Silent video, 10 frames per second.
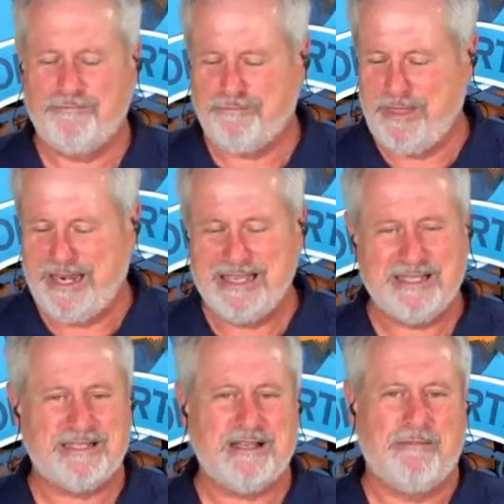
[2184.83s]
and this
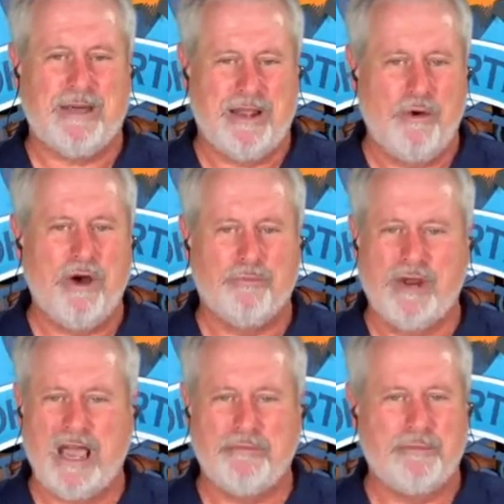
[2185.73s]
is something, I know I'm
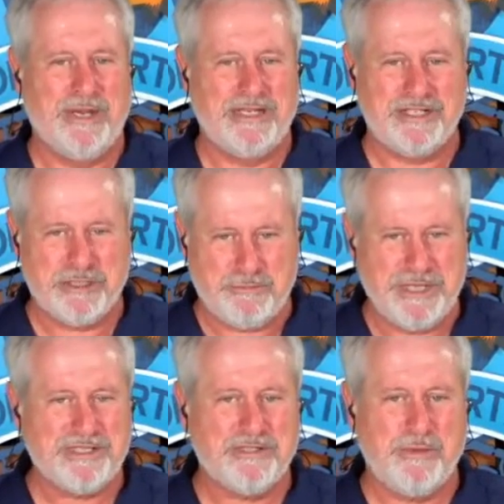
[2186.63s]
rambling, but it just
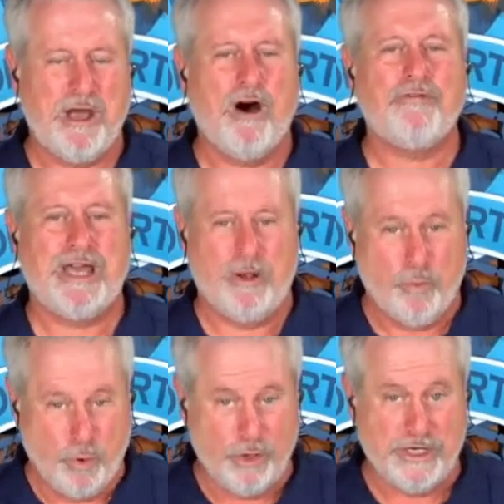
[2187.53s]
pisses me off and it
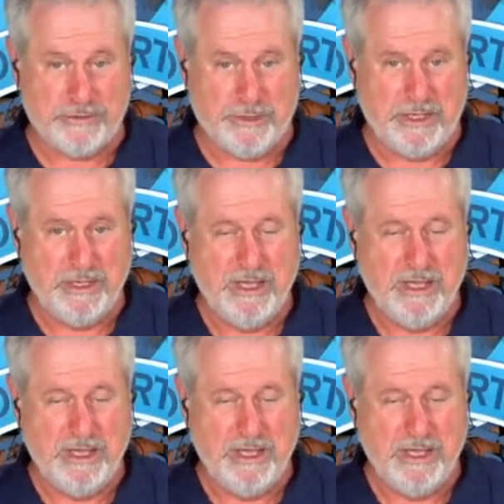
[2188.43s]
worries me,